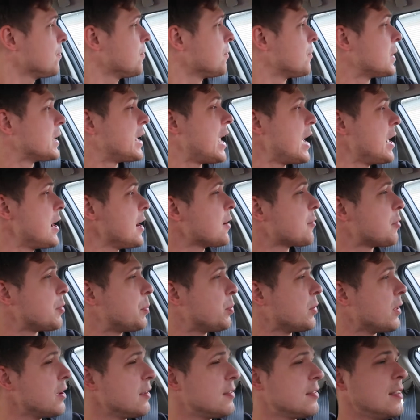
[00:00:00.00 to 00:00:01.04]
Mechanic
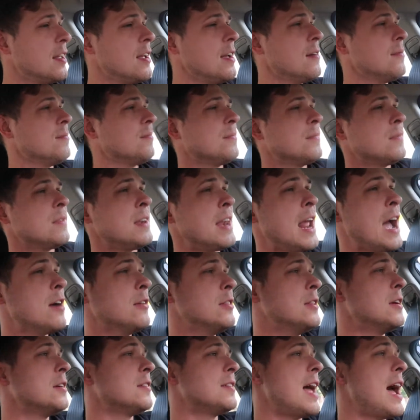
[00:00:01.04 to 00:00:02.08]
replaced it. Now
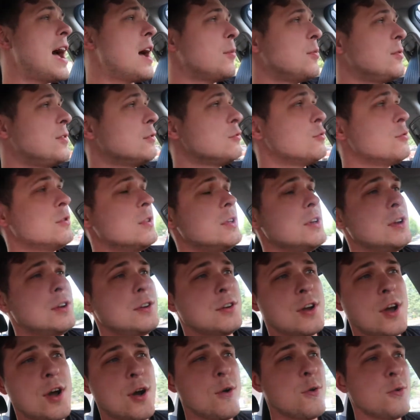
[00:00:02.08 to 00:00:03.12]
there's absolutely
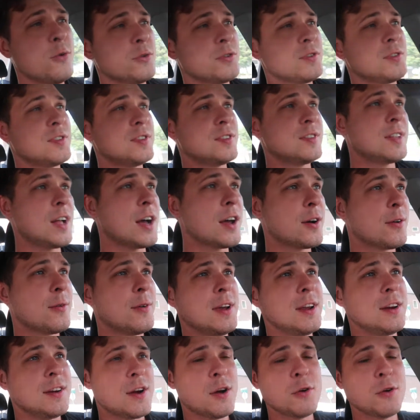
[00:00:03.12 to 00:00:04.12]
no stuttering,